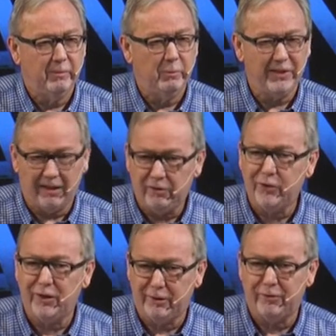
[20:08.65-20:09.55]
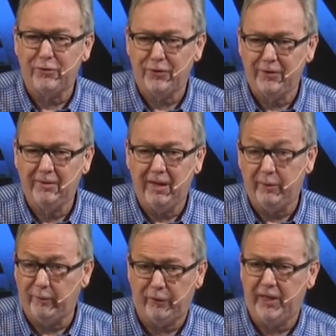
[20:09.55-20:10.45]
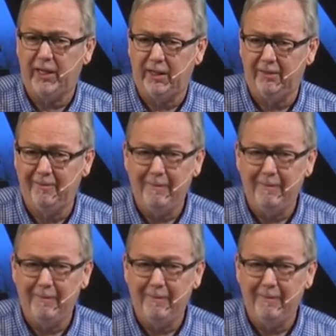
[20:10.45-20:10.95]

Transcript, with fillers: was that little sentence. I'll never forget it.